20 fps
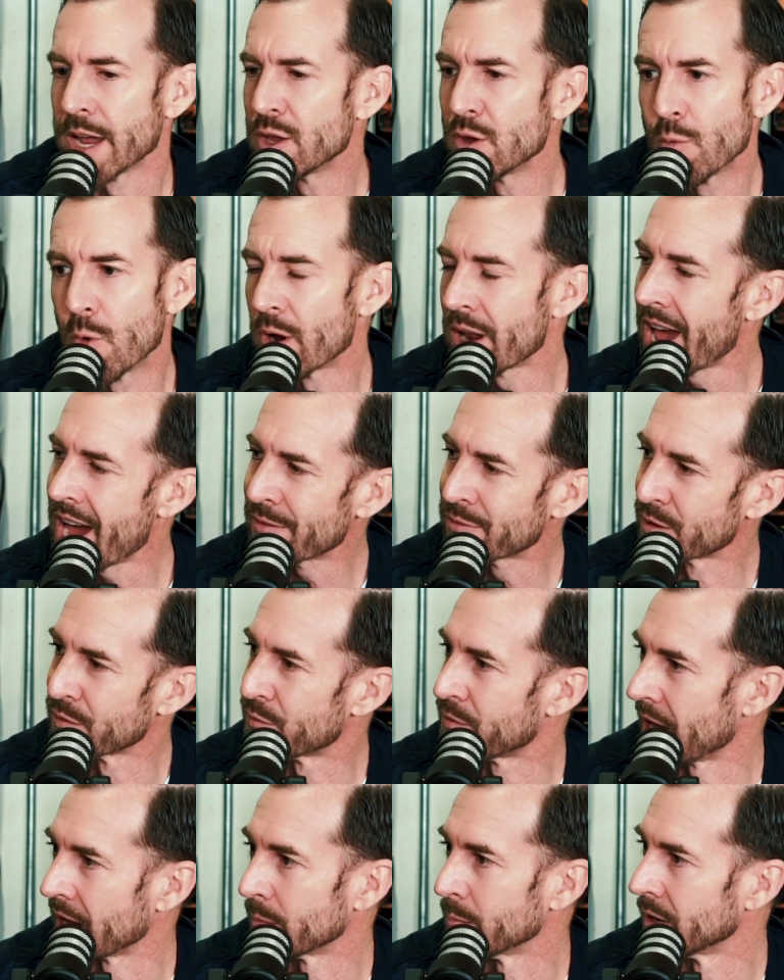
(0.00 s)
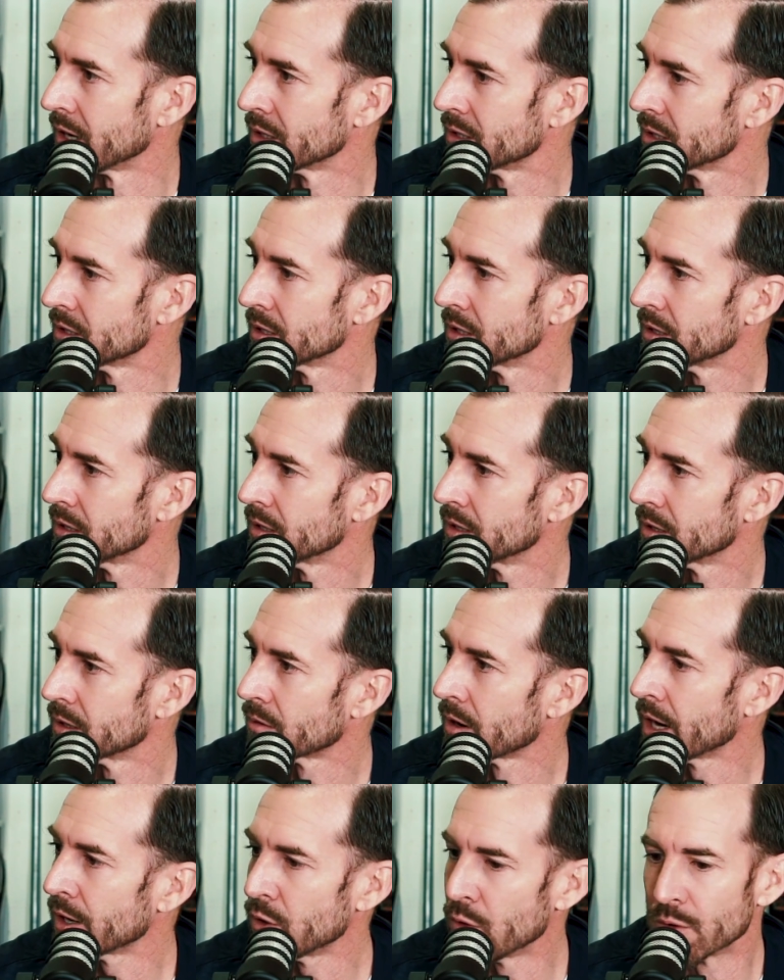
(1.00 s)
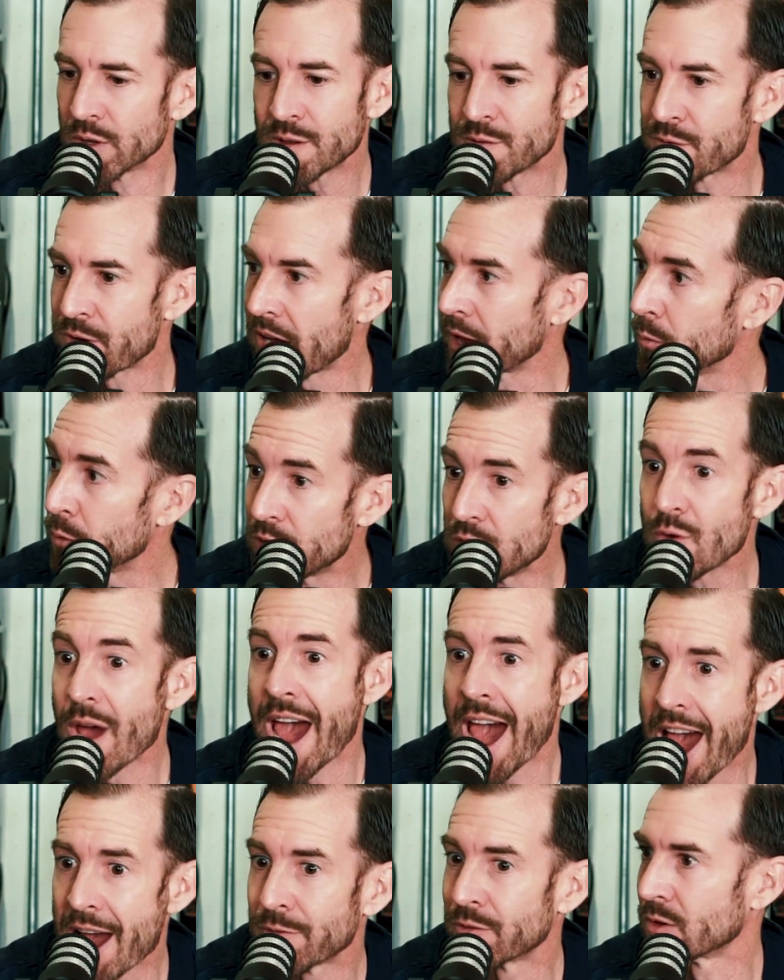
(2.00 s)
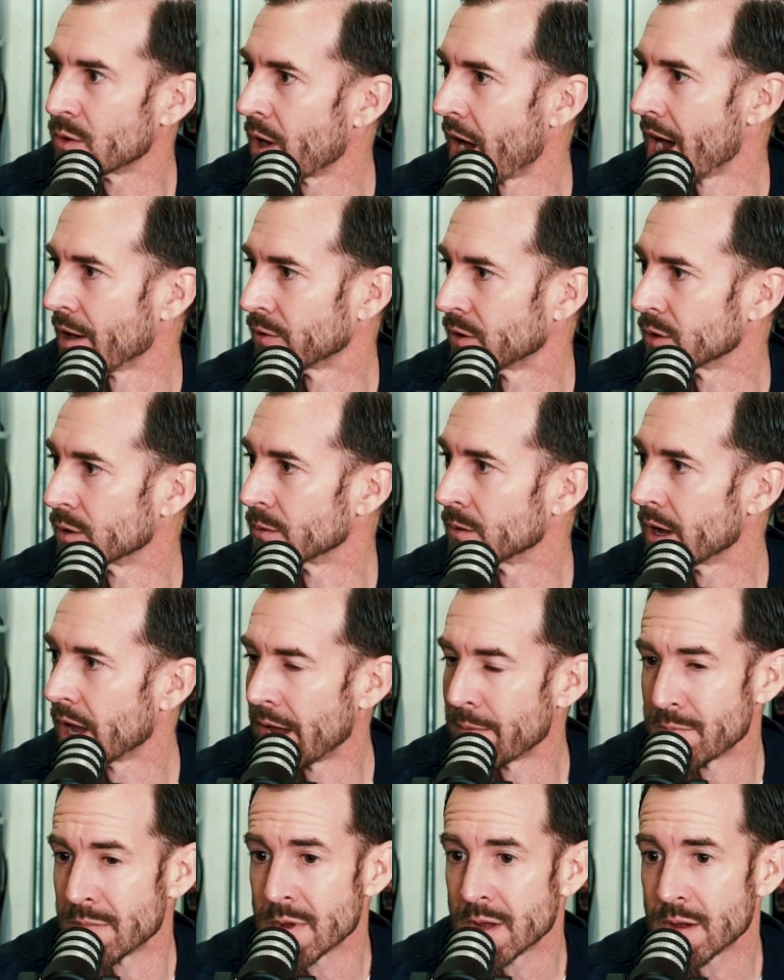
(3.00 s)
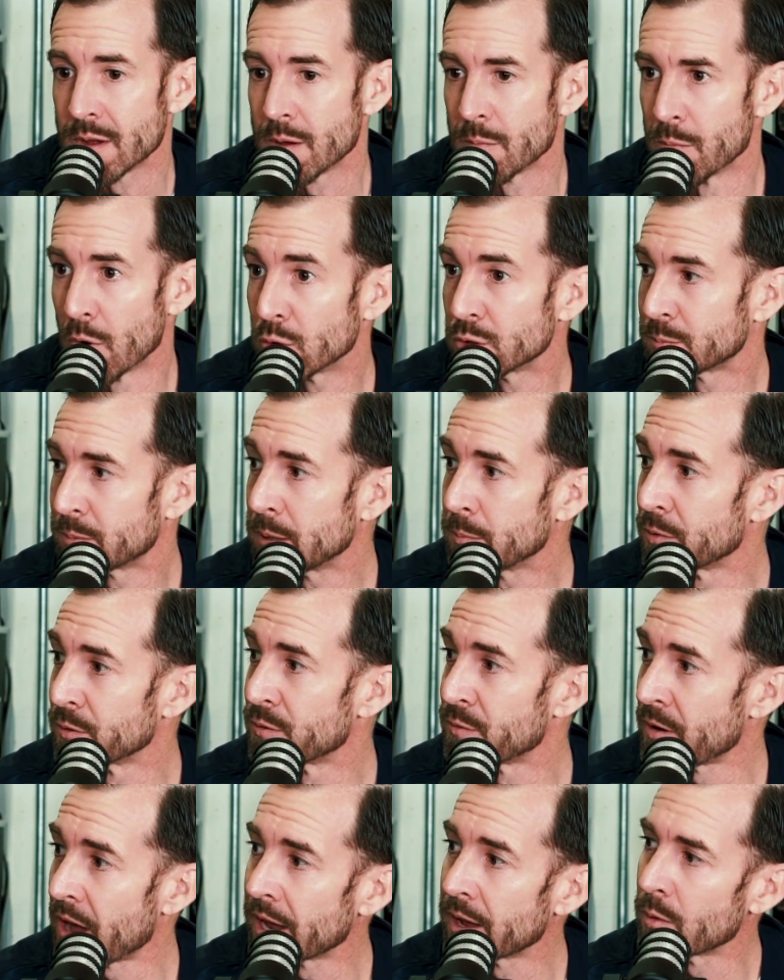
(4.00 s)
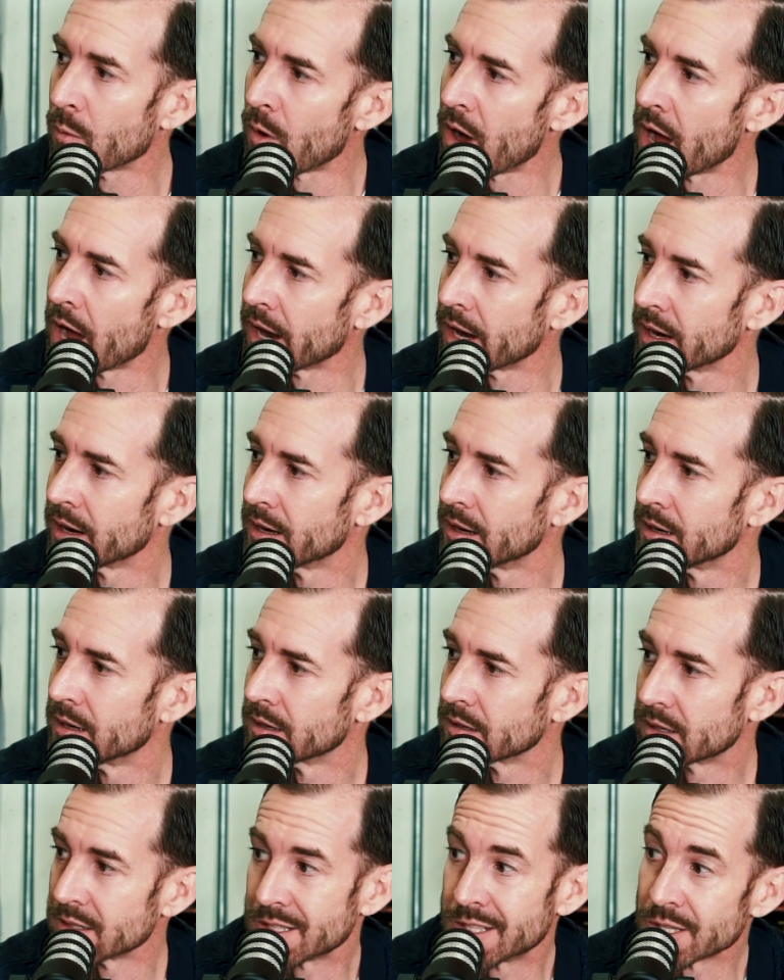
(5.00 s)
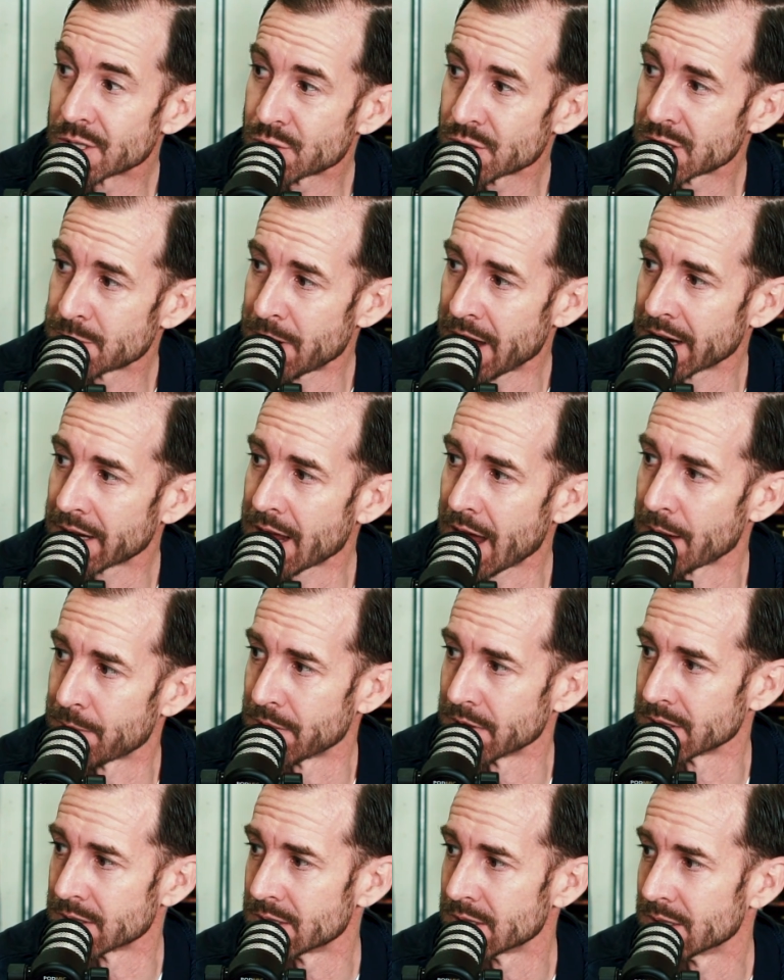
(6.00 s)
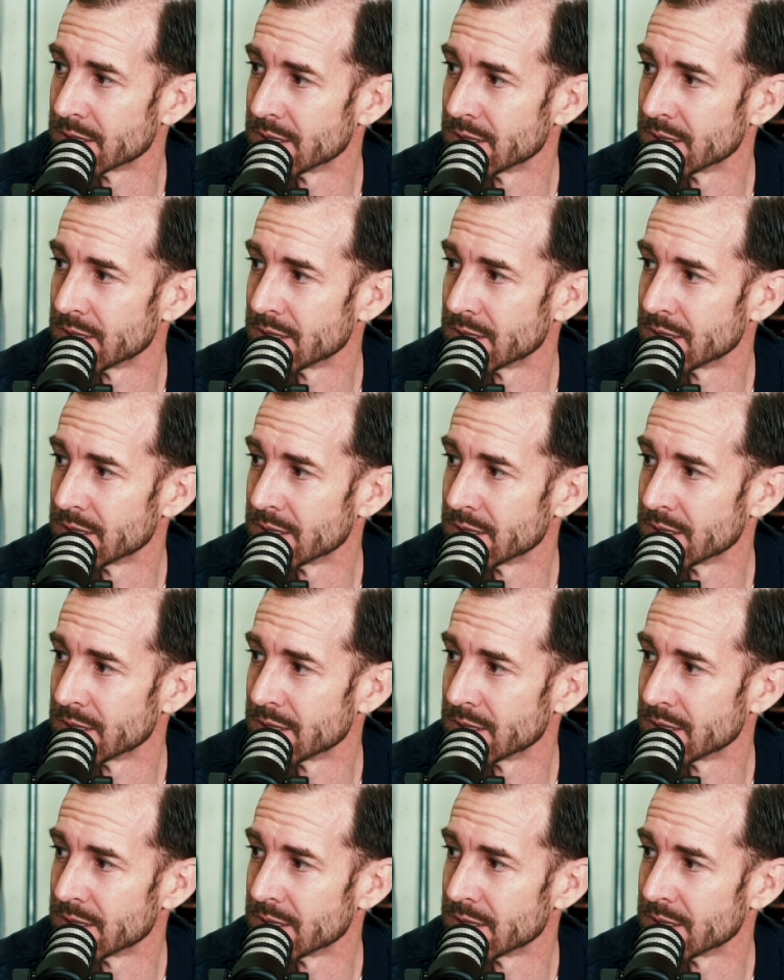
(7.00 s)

And you won't have to fight much. Right? You only fight when you have to. And most people fight. Why? Because disrespect happens.